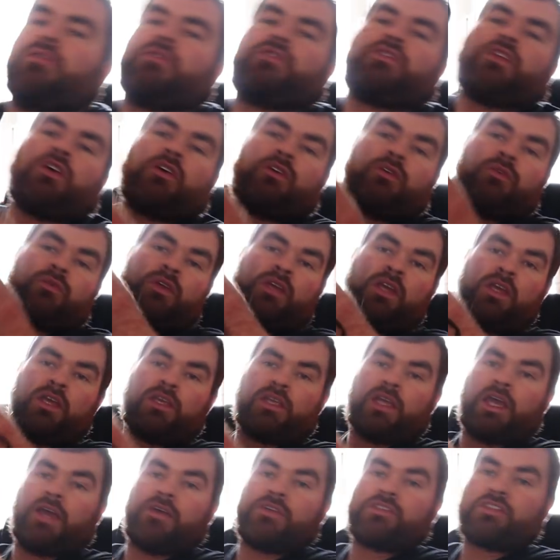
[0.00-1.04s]
So
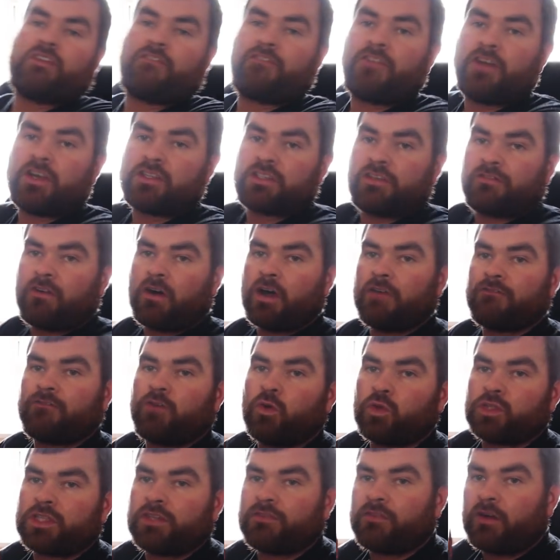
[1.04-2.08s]
yeah, it's a 35,
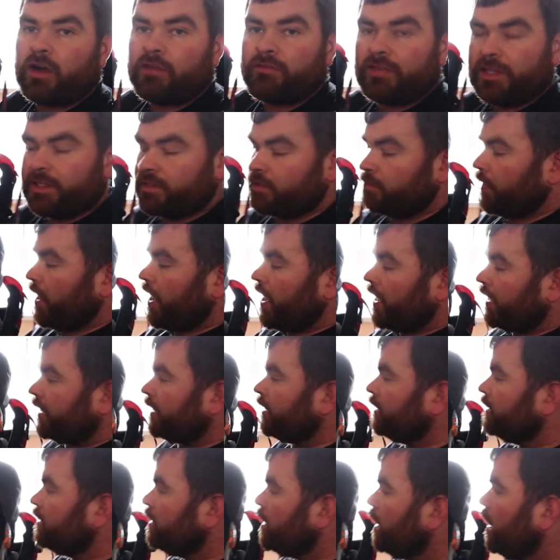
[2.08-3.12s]
45 litre bag,
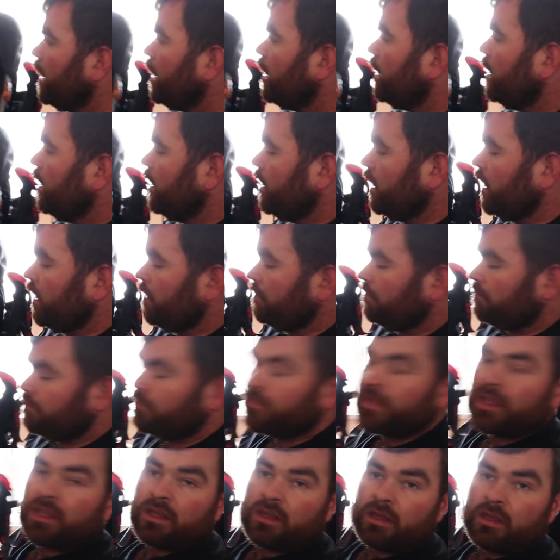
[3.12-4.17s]
um,
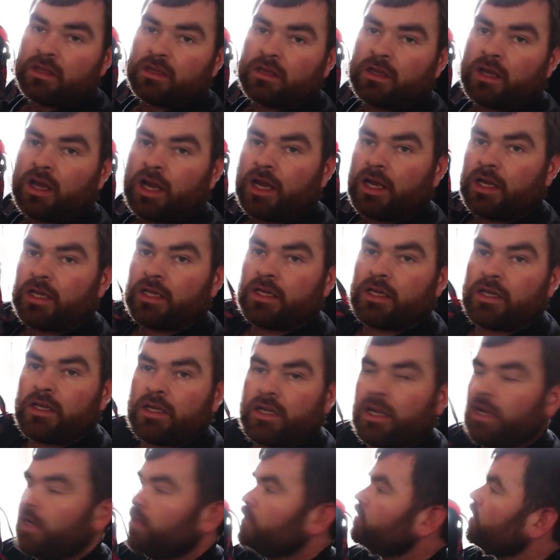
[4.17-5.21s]
uh, and